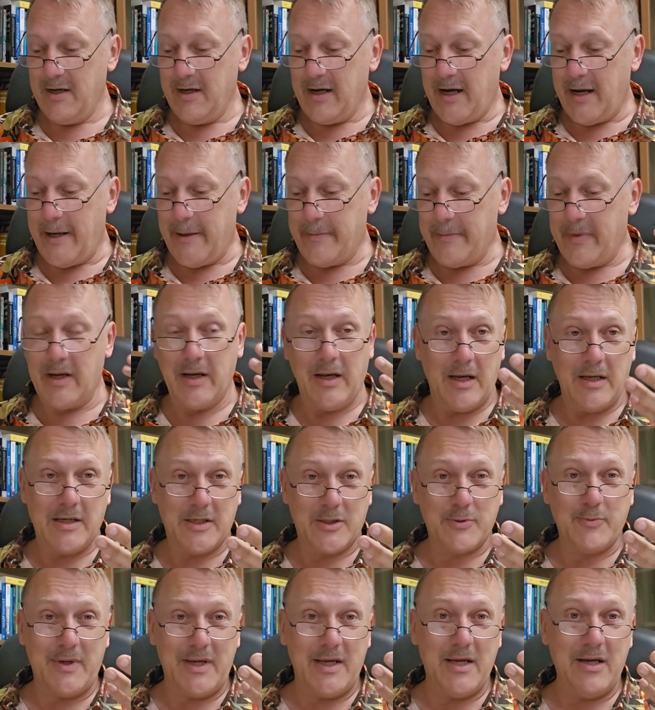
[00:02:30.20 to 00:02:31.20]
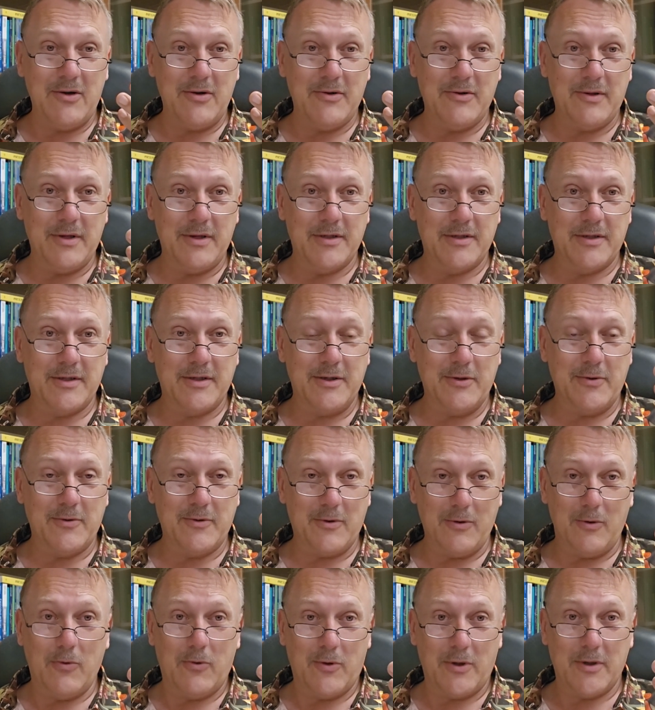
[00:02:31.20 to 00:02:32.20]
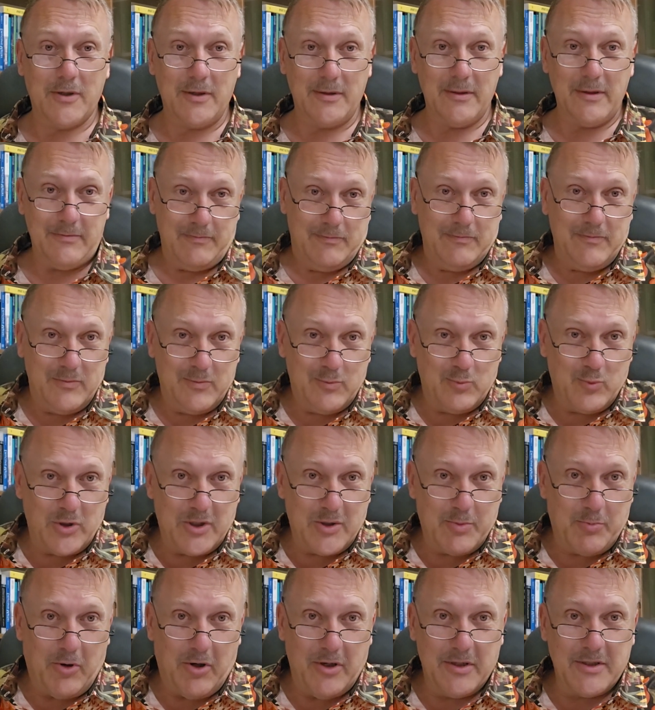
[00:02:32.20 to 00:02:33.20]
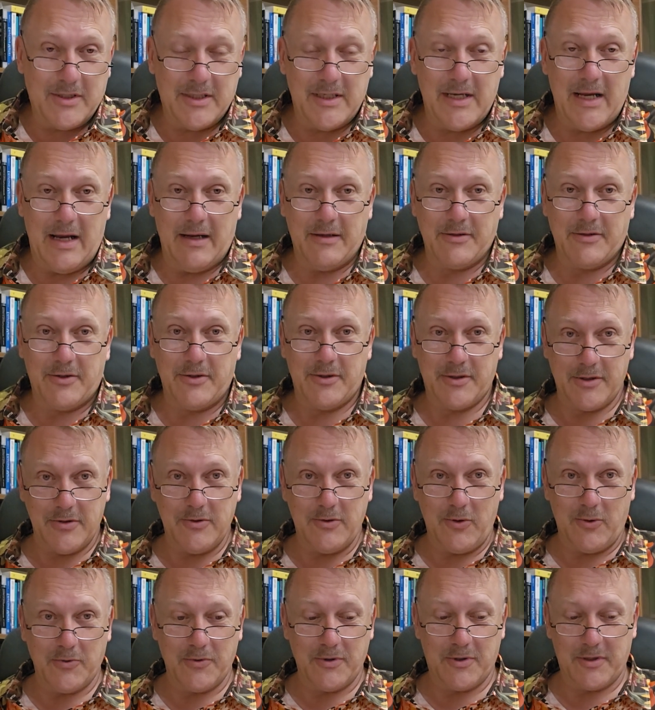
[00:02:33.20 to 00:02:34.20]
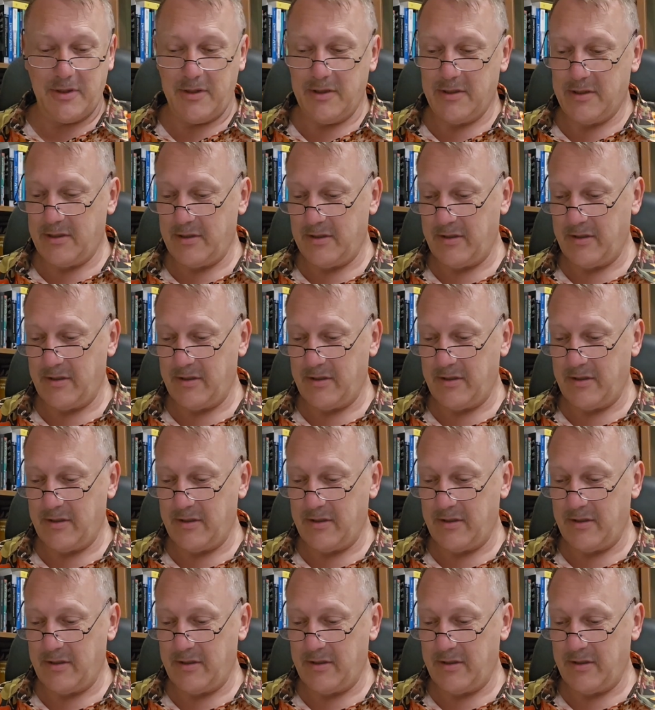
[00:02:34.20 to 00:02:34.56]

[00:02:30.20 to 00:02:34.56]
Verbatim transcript: Um, and, and as we hear this, you know, the Lord responds and answers and knows this.